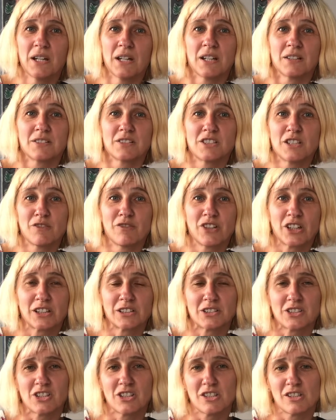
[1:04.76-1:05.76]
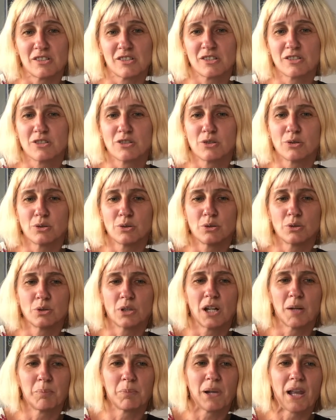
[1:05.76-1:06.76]
the difficulties to
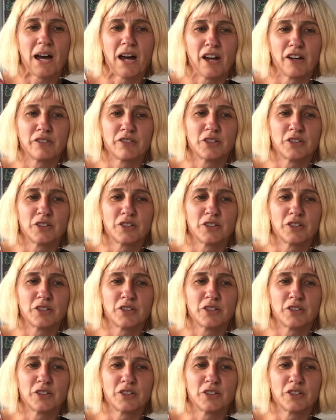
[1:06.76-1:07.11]
apply